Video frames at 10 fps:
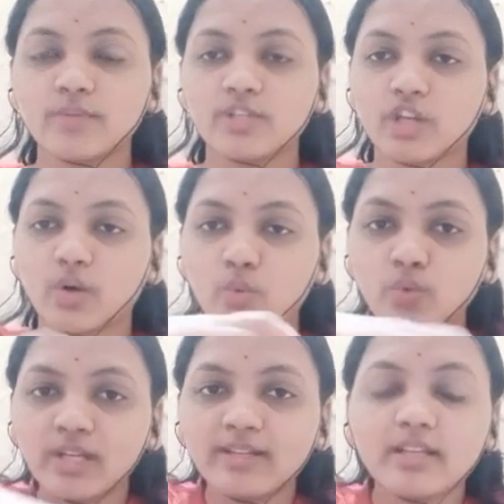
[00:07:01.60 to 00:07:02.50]
which are
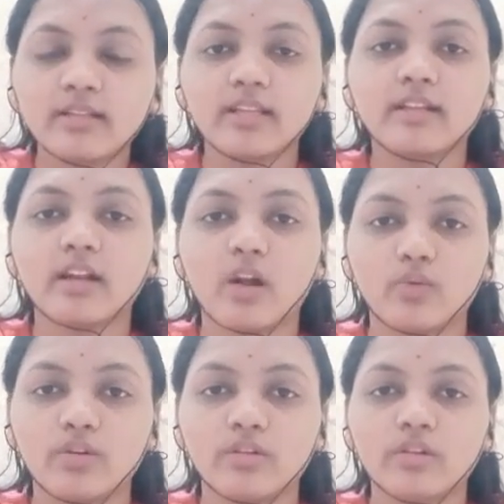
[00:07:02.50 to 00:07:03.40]
rooted in the
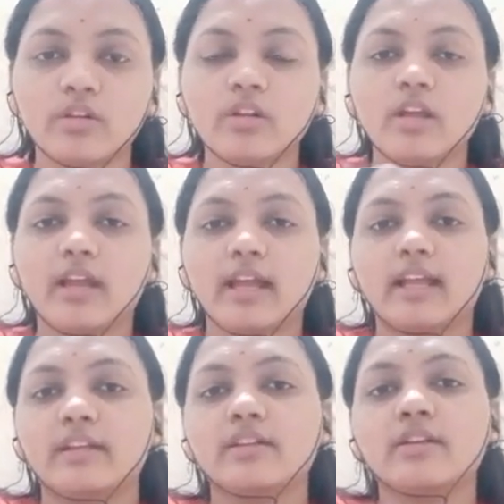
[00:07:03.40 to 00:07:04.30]
ground
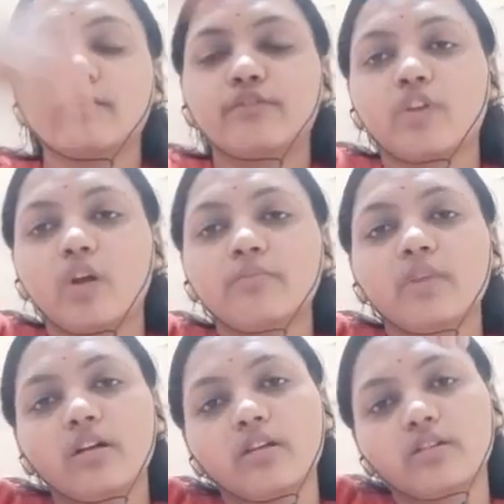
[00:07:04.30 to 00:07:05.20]
and
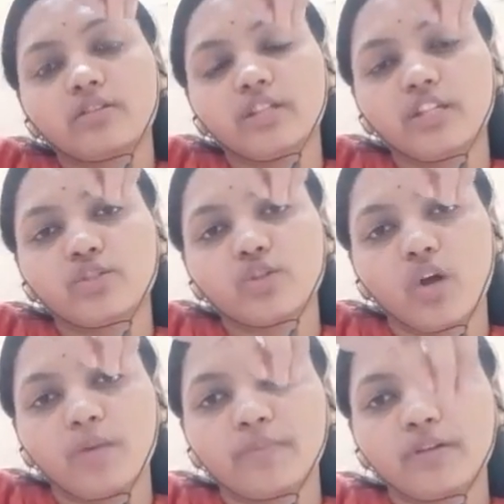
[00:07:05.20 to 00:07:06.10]
from the
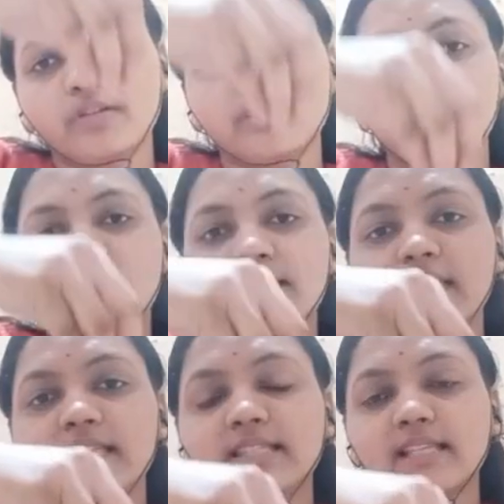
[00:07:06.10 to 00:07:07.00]
top the
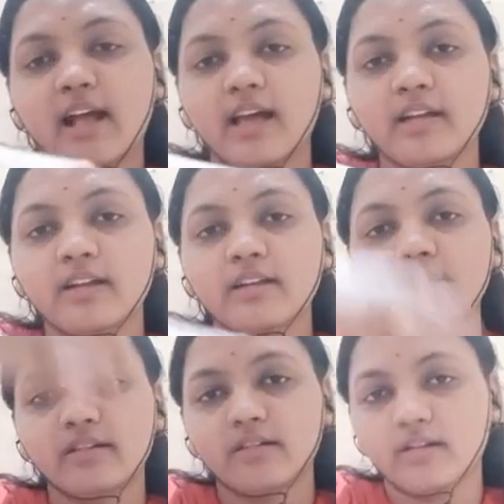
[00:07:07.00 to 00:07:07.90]
seeds are
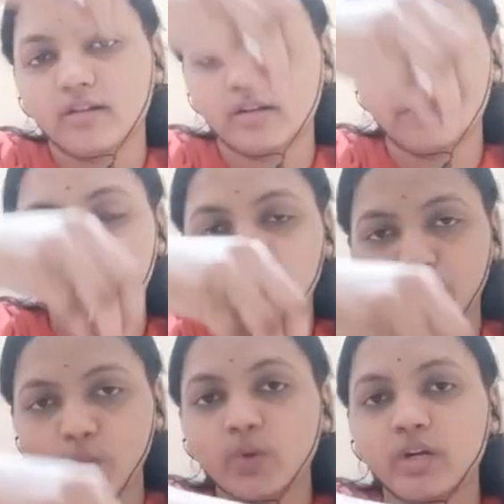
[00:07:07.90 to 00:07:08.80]

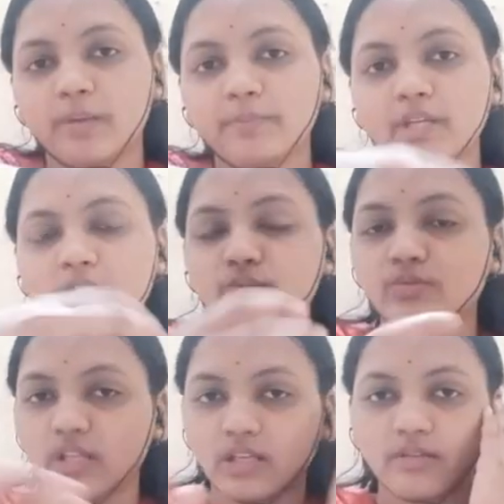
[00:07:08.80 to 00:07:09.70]
poured up into
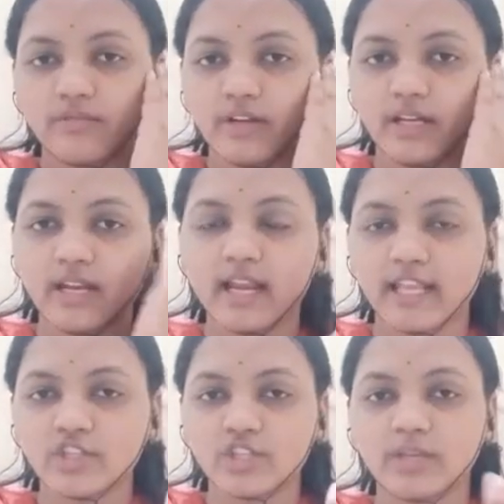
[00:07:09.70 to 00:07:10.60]
the funnel
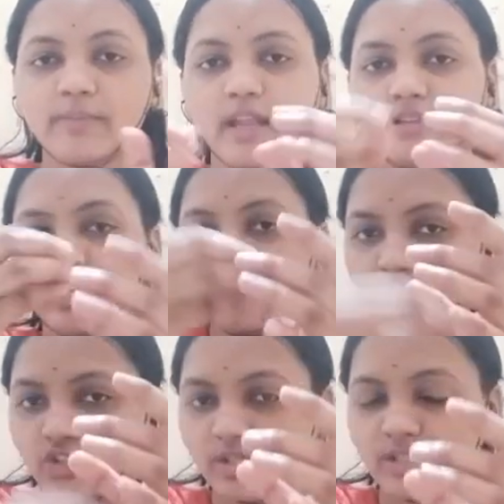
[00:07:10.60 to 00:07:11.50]
like shape and they
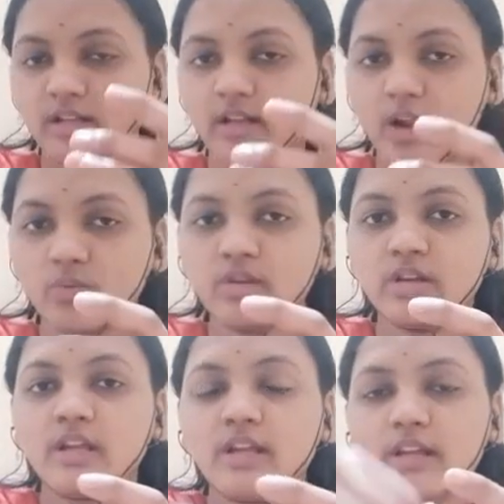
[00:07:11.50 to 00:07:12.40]
reaches the ground.
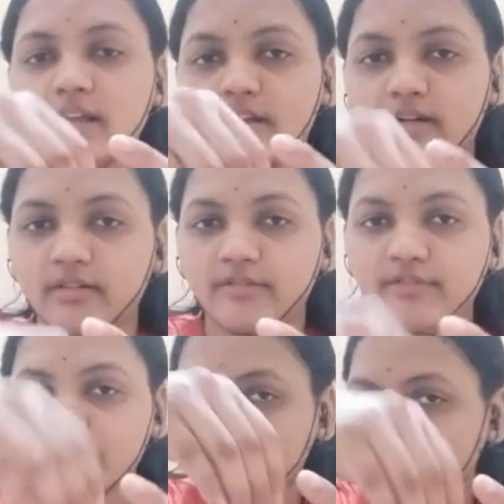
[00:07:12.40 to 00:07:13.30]

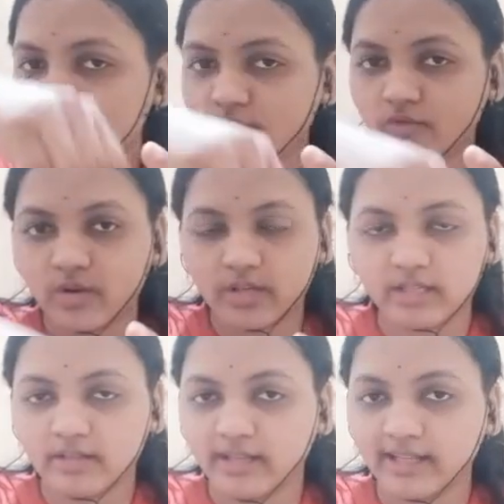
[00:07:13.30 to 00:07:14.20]
First
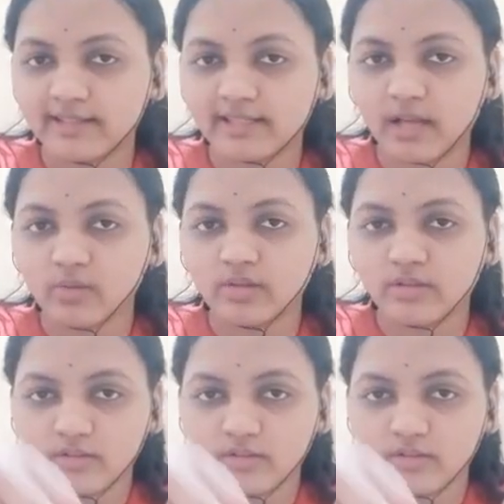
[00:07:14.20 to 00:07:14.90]
it digs out